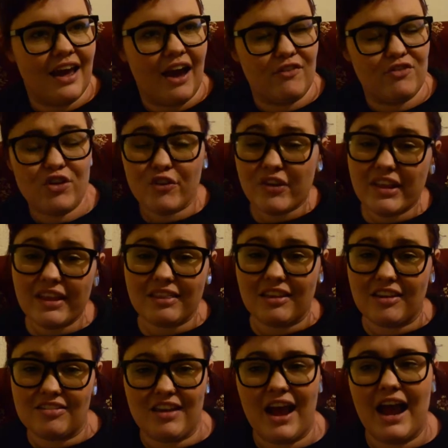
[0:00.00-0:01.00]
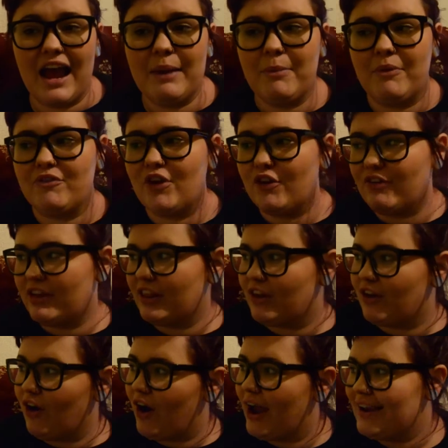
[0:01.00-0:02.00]
I've not really had the time, I've not really
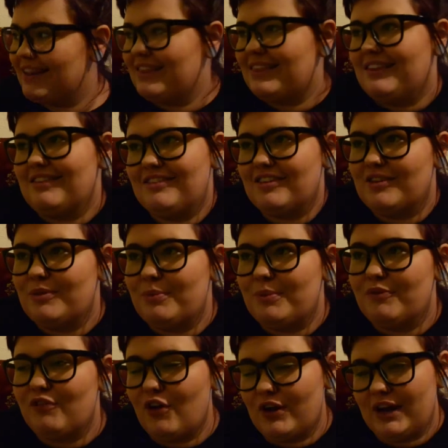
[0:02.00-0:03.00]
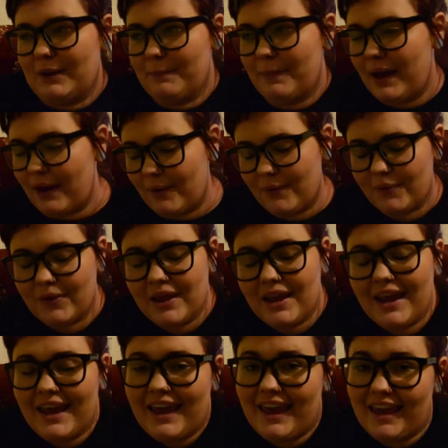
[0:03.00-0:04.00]
got anything to be vlogging about.
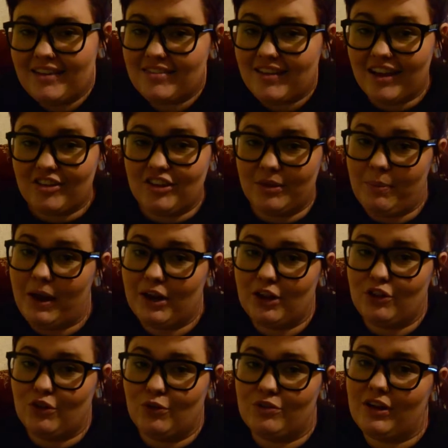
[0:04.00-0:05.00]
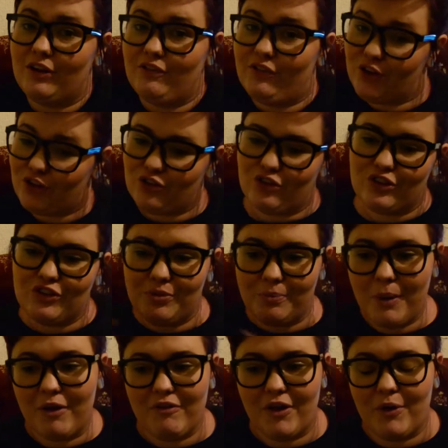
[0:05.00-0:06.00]
It is actually mine and Luke's anniversary
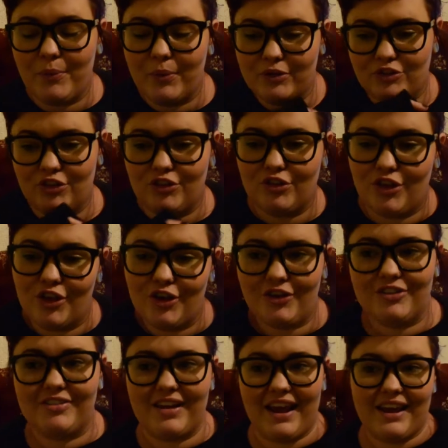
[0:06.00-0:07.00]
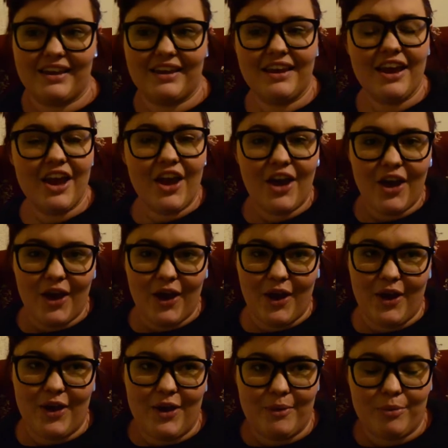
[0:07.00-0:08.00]
tomorrow, which is Thursday,
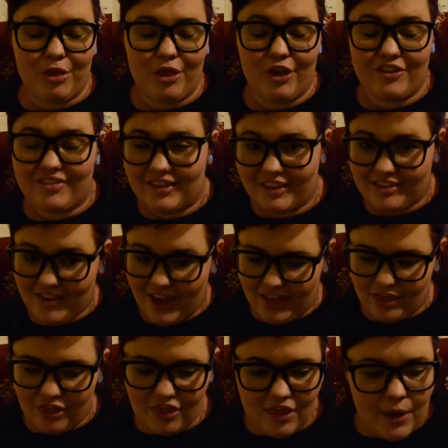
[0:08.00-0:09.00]
Thursday the 10th.